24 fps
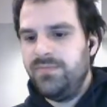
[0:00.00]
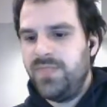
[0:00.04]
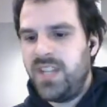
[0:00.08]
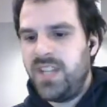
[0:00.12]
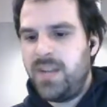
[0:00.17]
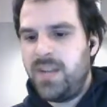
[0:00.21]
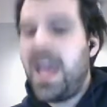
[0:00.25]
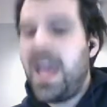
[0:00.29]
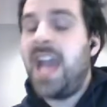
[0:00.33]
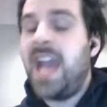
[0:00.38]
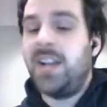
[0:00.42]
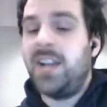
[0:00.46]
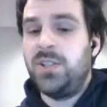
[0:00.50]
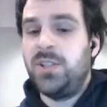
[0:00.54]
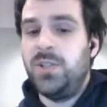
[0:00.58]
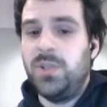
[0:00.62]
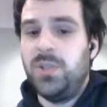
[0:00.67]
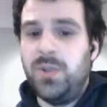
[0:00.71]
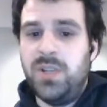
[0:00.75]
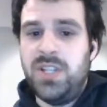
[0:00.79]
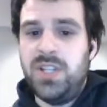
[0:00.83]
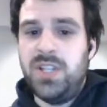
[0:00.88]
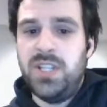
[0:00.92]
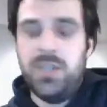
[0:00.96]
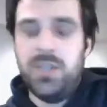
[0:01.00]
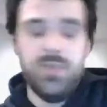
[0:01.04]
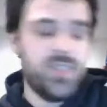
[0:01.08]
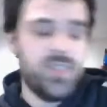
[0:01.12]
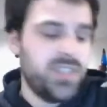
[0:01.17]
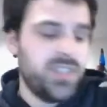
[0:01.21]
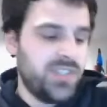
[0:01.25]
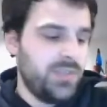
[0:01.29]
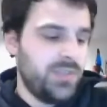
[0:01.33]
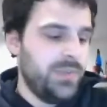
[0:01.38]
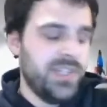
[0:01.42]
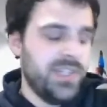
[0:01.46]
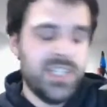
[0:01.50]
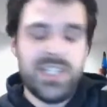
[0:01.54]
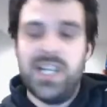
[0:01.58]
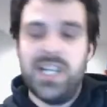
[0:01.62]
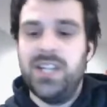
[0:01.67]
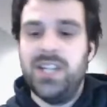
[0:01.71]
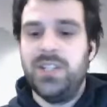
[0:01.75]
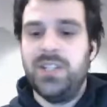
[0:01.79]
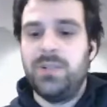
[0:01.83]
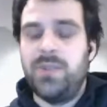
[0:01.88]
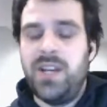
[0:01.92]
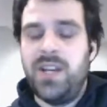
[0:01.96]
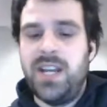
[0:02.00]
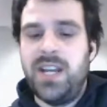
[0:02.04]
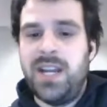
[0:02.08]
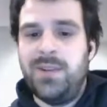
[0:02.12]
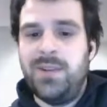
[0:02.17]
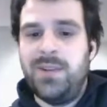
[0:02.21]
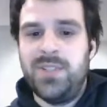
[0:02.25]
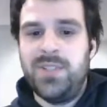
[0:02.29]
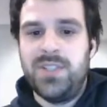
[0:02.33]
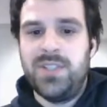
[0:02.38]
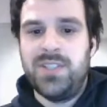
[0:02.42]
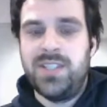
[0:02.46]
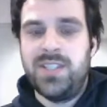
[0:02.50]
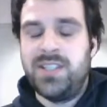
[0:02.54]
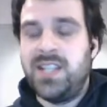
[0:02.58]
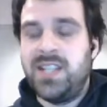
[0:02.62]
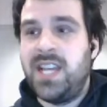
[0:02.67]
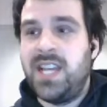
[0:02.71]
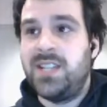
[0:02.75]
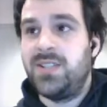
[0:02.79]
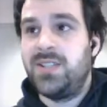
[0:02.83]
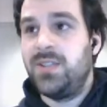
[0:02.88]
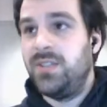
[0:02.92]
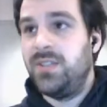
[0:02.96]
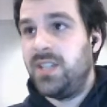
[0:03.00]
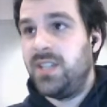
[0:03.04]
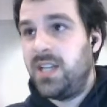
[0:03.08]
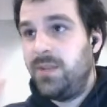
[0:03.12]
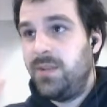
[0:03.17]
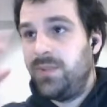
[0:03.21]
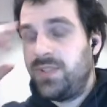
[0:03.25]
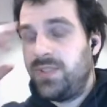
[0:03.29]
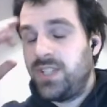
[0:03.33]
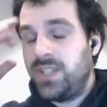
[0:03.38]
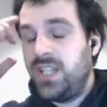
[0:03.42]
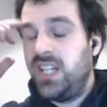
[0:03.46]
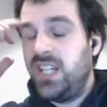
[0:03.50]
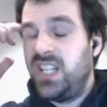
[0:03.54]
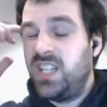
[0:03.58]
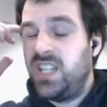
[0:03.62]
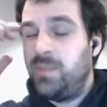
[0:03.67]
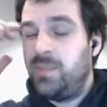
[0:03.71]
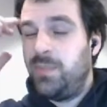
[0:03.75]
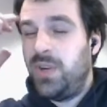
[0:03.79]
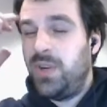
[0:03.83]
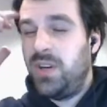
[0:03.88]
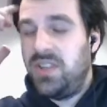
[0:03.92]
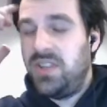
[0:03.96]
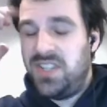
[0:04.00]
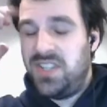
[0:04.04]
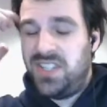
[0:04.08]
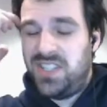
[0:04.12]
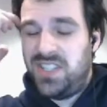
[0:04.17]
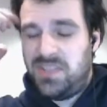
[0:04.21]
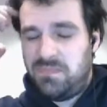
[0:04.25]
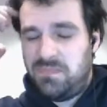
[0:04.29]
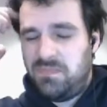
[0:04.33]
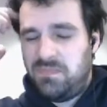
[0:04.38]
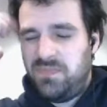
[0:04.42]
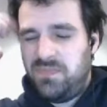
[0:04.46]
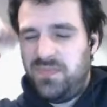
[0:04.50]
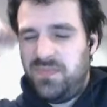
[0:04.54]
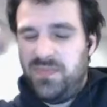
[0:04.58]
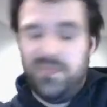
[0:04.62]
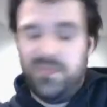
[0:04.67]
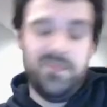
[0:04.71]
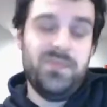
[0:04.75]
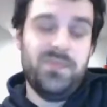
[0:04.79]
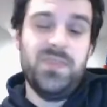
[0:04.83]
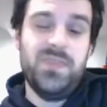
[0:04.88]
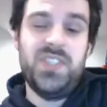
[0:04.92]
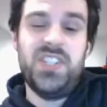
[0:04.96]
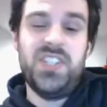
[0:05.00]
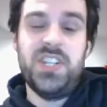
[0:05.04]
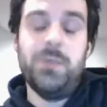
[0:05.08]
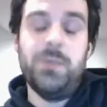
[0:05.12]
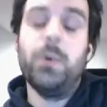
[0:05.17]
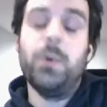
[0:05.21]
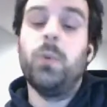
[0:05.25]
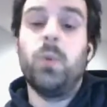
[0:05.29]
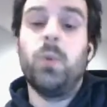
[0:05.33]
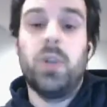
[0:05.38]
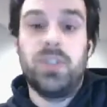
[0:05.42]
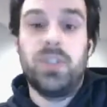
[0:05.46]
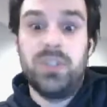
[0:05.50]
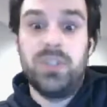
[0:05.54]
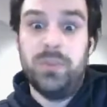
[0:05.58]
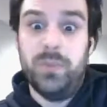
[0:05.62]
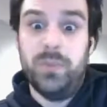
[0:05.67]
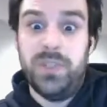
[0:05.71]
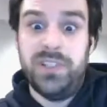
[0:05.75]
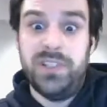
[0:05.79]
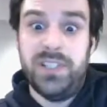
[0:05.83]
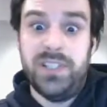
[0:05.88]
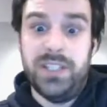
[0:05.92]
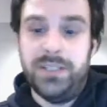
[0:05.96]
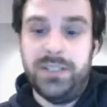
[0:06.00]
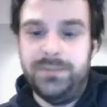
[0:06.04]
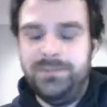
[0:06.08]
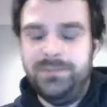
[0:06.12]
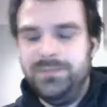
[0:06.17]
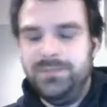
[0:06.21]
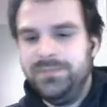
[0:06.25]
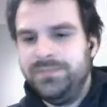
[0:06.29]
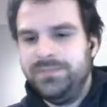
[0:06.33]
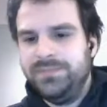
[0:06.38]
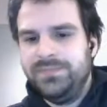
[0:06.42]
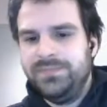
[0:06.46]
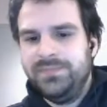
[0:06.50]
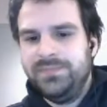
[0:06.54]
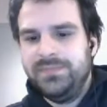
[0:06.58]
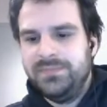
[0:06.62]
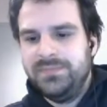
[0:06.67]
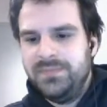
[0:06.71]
that I'm actually going to use, because the one that's on there right now is just a tester that I was cutting apart to see what worked and what didn't.